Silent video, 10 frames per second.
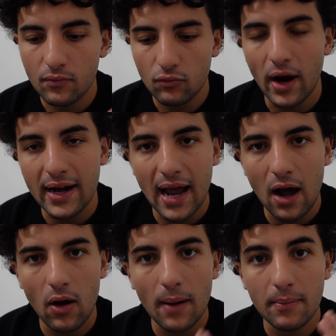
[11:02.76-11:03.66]
right
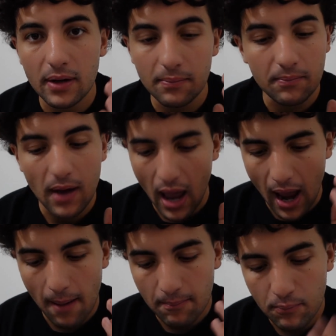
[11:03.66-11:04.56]
now
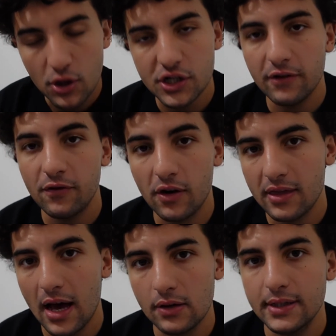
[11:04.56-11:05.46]
I'm pushing for
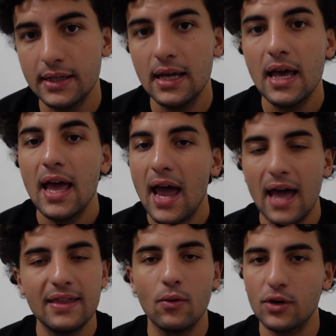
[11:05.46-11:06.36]
1,000,
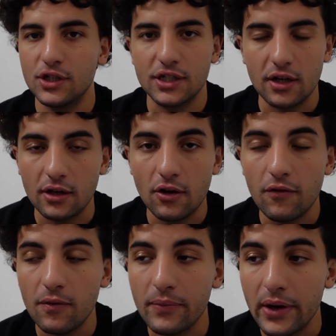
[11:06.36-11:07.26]
and then we're just gonna go from